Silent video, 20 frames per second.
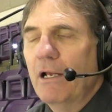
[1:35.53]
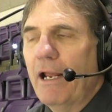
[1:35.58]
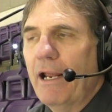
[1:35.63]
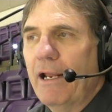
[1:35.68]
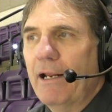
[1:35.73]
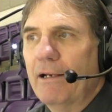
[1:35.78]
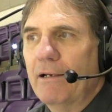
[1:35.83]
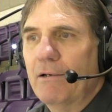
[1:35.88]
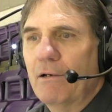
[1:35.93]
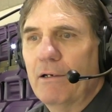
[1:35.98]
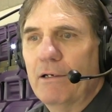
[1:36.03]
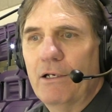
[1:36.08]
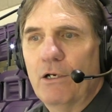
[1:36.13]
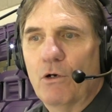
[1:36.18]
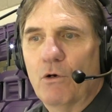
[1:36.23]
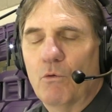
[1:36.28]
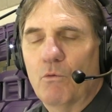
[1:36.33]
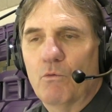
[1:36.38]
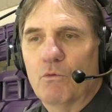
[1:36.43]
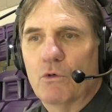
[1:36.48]
and you
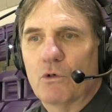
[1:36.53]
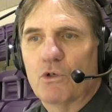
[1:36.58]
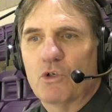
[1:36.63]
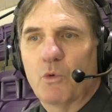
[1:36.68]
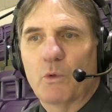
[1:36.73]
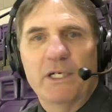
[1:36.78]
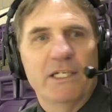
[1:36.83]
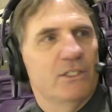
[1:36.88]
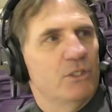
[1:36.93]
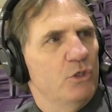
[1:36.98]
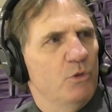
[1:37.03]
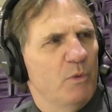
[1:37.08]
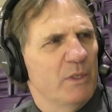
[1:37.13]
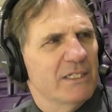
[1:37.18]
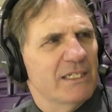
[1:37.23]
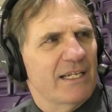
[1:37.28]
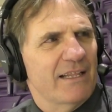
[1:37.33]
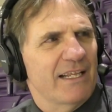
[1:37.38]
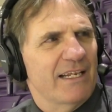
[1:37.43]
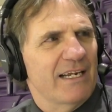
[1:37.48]
know 22
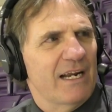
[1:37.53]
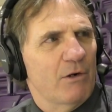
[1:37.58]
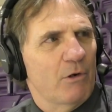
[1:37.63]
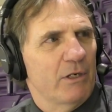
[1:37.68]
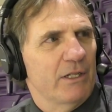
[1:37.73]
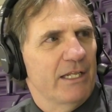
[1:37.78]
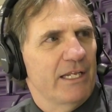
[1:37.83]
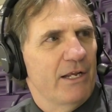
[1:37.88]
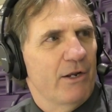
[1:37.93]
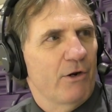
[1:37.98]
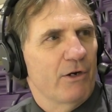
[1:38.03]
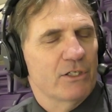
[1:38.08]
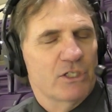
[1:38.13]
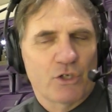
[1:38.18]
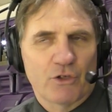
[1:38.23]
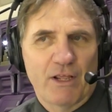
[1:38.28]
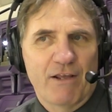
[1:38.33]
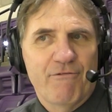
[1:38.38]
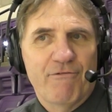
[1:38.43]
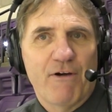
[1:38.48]
wins, I think, now on the yes. year.
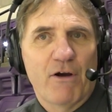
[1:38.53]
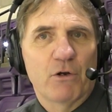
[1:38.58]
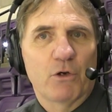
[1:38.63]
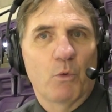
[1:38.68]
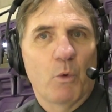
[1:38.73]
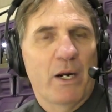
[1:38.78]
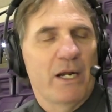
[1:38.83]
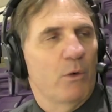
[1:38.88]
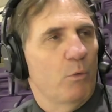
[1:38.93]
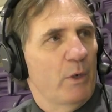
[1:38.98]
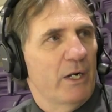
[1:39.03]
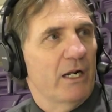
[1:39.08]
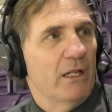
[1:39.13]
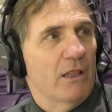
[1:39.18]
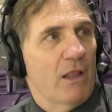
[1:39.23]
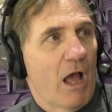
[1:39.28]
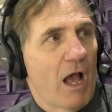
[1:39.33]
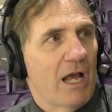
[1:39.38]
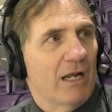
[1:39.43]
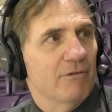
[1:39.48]
So they found a way to win a
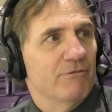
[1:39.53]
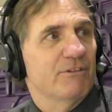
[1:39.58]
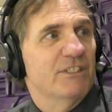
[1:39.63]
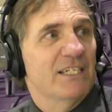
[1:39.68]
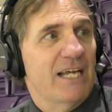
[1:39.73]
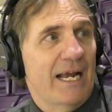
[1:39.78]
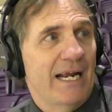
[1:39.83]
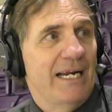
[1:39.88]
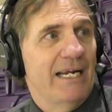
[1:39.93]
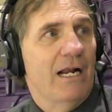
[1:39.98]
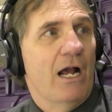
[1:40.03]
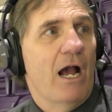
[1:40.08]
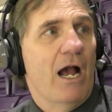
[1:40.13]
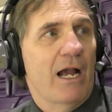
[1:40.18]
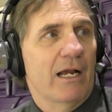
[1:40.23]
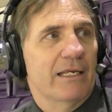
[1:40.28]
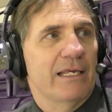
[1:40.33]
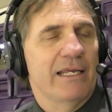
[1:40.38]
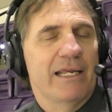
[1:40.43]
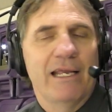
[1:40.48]
lot of tight
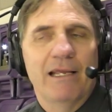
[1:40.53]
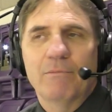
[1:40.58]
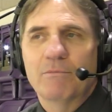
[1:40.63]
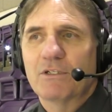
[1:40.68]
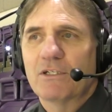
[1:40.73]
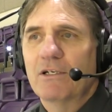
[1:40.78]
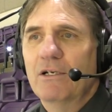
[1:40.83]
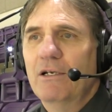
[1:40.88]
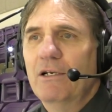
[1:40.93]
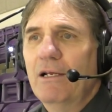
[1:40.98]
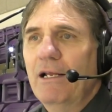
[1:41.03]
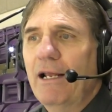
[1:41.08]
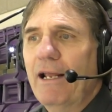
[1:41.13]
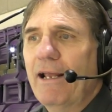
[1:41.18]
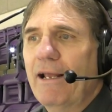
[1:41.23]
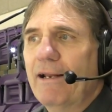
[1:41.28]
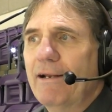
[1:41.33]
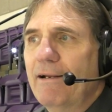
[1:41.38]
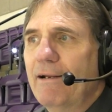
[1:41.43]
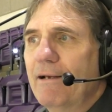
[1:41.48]
hockey games,
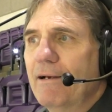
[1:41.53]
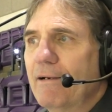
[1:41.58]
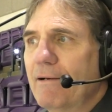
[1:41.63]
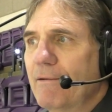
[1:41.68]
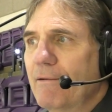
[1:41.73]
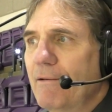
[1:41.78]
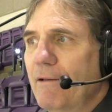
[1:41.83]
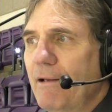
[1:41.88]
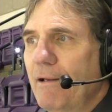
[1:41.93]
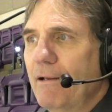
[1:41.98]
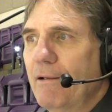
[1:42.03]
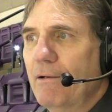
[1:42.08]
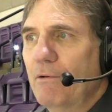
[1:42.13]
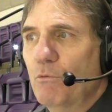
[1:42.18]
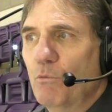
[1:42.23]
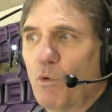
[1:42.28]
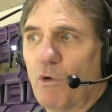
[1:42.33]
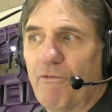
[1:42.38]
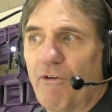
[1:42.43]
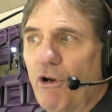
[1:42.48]
and uh, eh,
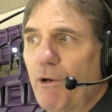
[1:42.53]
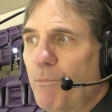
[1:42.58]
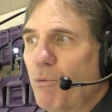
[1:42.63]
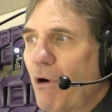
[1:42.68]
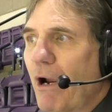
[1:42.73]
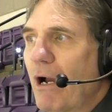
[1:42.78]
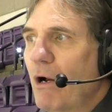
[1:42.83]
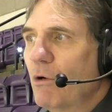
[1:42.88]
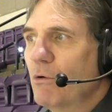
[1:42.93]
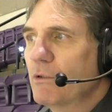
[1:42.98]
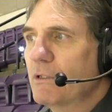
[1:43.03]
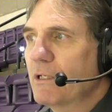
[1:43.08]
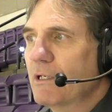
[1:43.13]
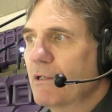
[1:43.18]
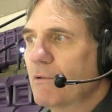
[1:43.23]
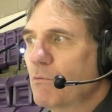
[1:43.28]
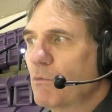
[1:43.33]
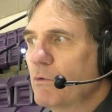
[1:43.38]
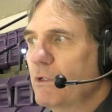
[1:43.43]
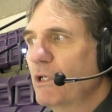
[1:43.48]
we're very proud.
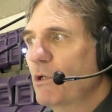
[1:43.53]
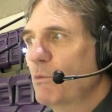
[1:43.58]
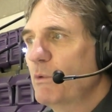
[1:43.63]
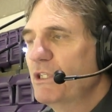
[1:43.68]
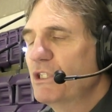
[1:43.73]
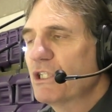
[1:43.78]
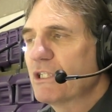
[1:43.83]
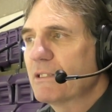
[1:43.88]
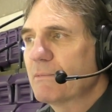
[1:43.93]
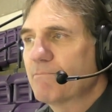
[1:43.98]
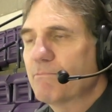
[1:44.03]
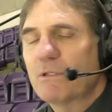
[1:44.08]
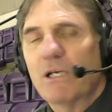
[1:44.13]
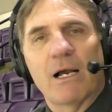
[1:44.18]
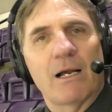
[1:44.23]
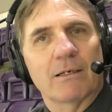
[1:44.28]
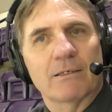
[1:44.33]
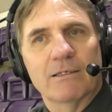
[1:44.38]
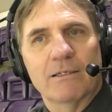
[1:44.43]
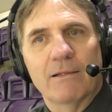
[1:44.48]
Uh, you know, we just
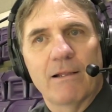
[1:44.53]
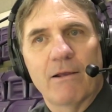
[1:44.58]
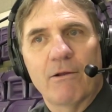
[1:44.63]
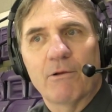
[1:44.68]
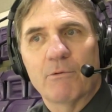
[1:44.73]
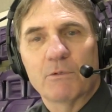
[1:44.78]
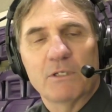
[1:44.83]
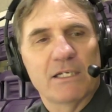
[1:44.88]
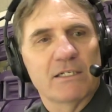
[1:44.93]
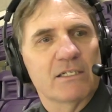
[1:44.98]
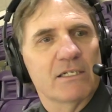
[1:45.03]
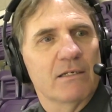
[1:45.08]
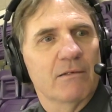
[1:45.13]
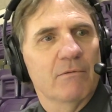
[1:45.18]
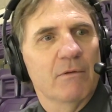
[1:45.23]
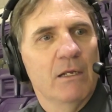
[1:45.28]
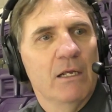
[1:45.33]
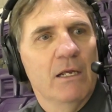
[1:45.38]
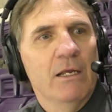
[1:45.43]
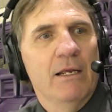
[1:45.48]
talked in there. It's a
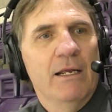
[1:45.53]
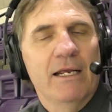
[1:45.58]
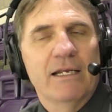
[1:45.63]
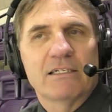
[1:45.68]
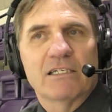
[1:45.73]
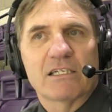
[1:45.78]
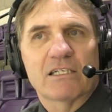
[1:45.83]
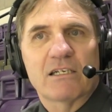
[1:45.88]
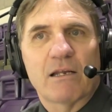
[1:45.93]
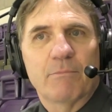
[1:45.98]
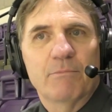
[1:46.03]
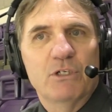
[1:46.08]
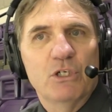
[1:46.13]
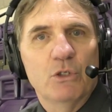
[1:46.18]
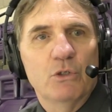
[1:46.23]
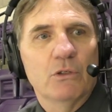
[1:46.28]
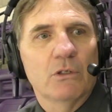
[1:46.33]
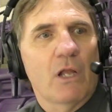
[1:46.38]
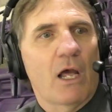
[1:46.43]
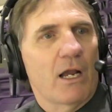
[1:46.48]
it's a
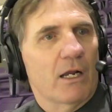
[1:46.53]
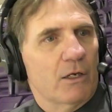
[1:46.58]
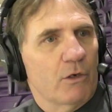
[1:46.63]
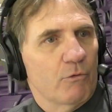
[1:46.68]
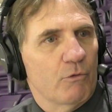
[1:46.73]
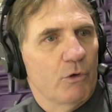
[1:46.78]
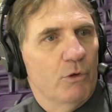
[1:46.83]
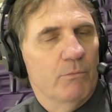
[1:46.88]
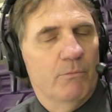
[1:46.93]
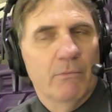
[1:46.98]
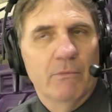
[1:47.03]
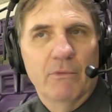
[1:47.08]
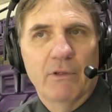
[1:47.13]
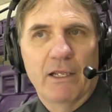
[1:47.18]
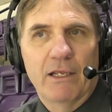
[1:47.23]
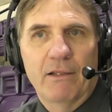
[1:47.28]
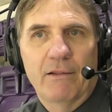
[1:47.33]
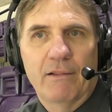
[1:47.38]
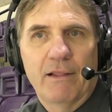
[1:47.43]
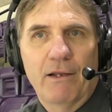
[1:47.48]
subdued locker room.
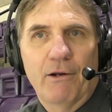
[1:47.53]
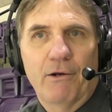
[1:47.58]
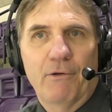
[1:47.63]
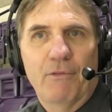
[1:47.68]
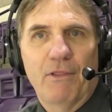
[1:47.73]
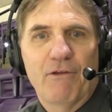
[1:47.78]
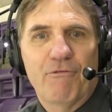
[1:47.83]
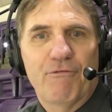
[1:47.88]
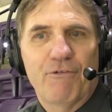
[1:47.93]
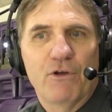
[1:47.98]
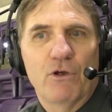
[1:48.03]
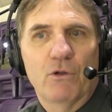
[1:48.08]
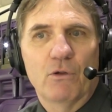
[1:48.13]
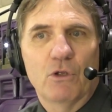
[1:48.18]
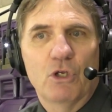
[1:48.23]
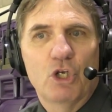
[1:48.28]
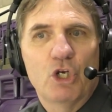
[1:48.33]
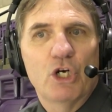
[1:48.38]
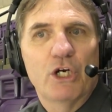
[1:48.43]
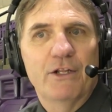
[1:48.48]
They they they feel
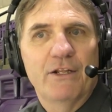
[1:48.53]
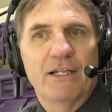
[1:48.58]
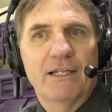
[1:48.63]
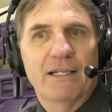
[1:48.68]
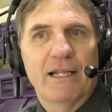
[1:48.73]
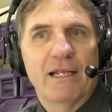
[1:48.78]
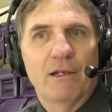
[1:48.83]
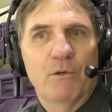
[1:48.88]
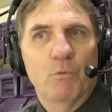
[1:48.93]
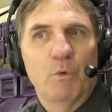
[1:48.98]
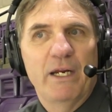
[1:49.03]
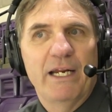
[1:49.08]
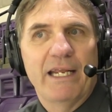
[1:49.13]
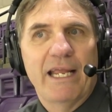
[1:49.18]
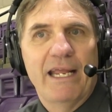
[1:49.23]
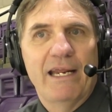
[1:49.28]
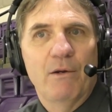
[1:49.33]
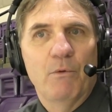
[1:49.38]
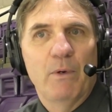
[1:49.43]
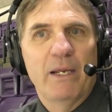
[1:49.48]
good that they we
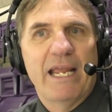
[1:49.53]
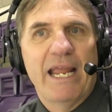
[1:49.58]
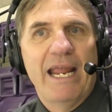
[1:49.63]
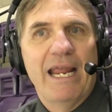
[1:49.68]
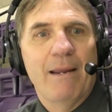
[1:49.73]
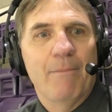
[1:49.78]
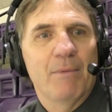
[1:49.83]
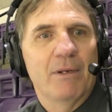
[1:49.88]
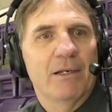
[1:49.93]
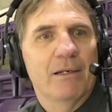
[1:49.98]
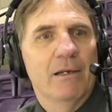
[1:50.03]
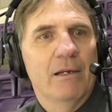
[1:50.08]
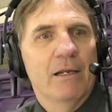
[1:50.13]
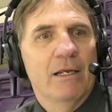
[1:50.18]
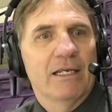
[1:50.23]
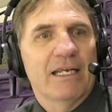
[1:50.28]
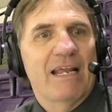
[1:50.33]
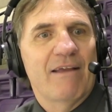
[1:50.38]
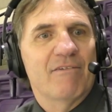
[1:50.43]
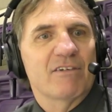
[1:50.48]
we came and
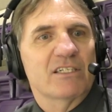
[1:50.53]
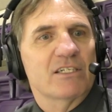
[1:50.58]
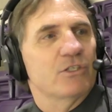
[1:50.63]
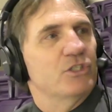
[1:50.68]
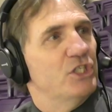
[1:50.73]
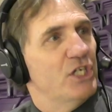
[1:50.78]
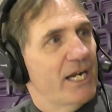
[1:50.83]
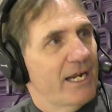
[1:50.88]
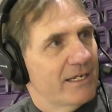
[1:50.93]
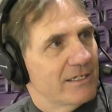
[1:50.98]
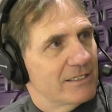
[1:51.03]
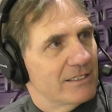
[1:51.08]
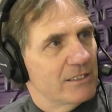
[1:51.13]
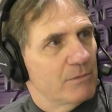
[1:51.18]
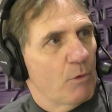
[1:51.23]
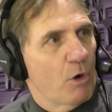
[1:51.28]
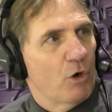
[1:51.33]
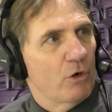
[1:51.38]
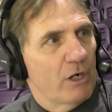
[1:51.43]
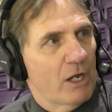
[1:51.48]
gave us a chance
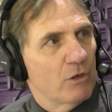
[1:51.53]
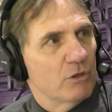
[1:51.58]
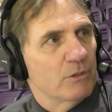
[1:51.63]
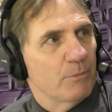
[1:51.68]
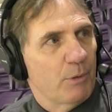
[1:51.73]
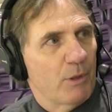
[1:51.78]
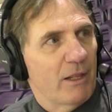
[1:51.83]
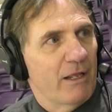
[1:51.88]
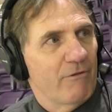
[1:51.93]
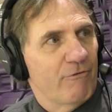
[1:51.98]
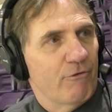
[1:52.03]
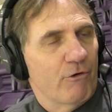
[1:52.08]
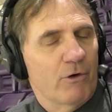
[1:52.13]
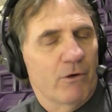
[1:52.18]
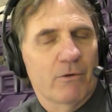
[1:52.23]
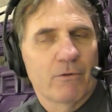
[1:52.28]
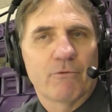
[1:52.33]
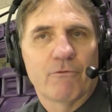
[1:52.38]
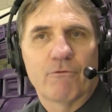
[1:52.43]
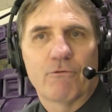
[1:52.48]
tomorrow now to play
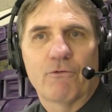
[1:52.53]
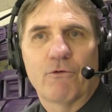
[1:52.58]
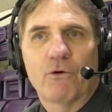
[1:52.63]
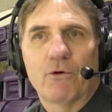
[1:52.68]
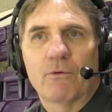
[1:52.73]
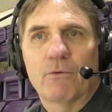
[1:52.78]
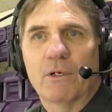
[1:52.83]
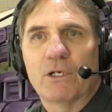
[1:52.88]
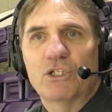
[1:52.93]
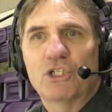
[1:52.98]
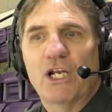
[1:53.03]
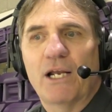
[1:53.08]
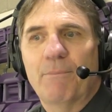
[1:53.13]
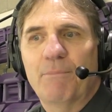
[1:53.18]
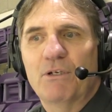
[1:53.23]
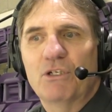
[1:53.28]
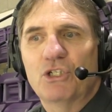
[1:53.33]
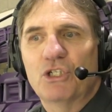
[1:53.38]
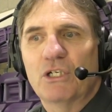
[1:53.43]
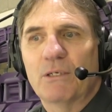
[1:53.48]
for for a
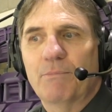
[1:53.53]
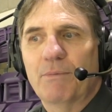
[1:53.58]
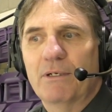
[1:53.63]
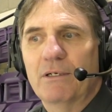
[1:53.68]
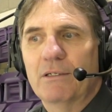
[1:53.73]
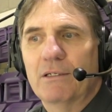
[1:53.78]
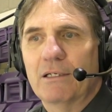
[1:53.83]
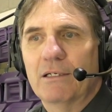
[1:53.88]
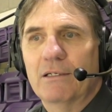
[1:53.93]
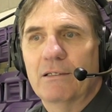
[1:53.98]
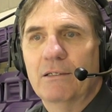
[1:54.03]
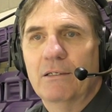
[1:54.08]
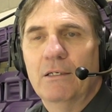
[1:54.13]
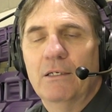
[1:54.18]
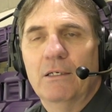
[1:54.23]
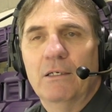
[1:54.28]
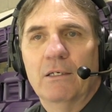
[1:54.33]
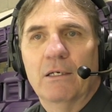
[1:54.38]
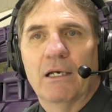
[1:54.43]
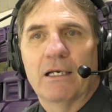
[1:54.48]
championship and. Uh,
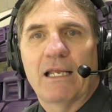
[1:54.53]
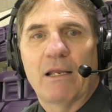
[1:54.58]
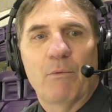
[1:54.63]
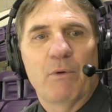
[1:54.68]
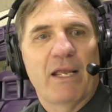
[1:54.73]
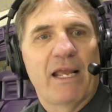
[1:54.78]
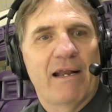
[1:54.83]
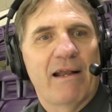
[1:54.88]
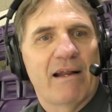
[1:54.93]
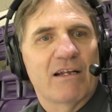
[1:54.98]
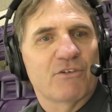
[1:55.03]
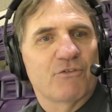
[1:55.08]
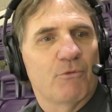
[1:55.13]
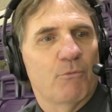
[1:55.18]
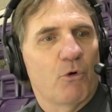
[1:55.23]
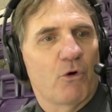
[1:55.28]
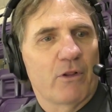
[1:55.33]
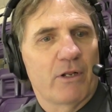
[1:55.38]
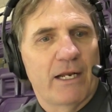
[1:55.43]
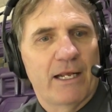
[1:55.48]
again, we can't ask for
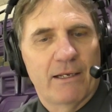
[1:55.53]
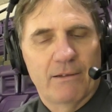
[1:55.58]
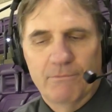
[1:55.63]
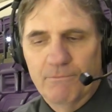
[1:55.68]
more than that.